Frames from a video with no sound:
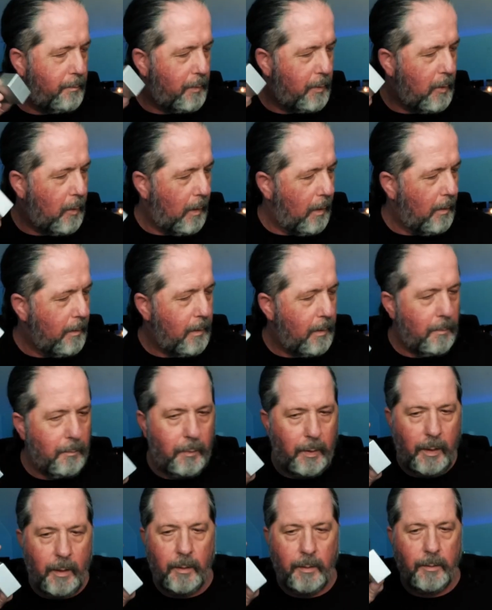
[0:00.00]
Quality in
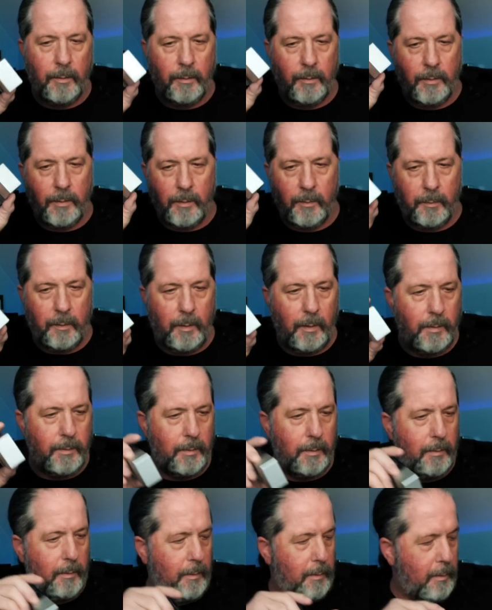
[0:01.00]
Bogner is
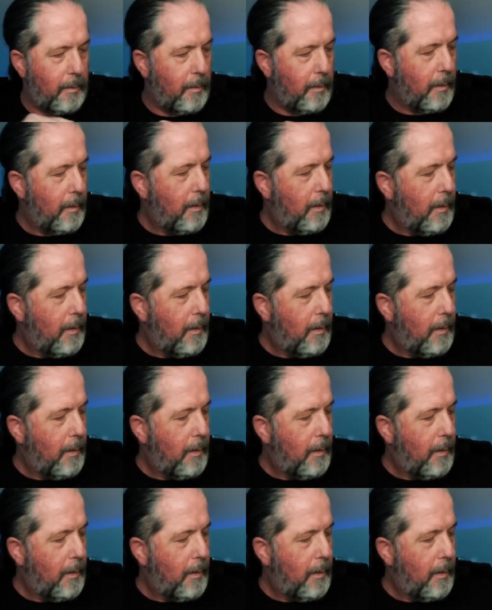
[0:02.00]
surprisingly good.